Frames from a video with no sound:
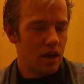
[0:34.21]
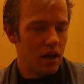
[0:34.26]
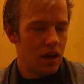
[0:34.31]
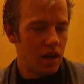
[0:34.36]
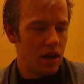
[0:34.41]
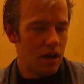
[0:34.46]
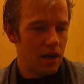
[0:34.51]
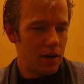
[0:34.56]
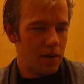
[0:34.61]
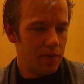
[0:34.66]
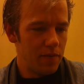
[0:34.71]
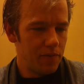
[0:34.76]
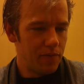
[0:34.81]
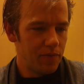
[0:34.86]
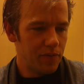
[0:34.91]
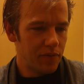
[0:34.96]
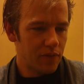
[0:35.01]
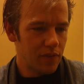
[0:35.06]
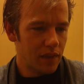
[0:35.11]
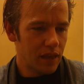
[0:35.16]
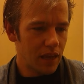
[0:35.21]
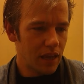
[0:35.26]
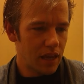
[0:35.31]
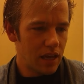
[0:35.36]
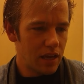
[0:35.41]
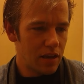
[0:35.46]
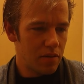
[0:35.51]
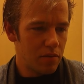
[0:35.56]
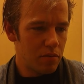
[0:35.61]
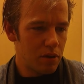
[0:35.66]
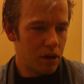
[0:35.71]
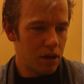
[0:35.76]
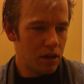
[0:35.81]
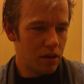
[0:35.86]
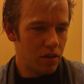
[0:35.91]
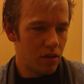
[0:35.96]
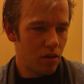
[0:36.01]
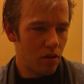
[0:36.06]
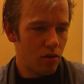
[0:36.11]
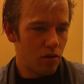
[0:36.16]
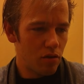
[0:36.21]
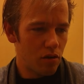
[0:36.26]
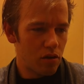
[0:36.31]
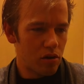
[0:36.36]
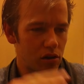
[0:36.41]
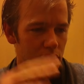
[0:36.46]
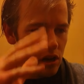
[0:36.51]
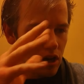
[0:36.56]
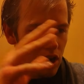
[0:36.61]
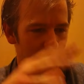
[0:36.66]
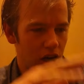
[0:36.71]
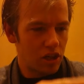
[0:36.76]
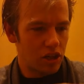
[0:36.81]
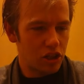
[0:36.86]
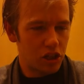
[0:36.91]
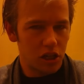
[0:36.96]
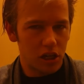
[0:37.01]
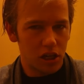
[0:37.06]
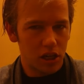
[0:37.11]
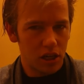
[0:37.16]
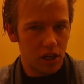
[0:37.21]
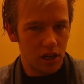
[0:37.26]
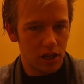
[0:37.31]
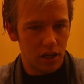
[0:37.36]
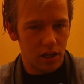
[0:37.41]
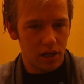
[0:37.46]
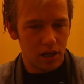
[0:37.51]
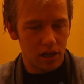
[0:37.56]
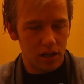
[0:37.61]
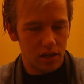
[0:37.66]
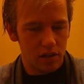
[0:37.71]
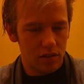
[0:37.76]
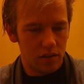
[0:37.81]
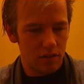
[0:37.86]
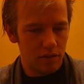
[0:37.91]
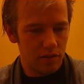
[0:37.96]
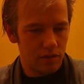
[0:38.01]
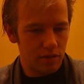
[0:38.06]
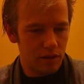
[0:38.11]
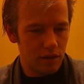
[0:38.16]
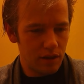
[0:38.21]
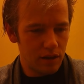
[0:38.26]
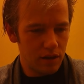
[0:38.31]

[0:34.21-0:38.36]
Um, but the overarching kind of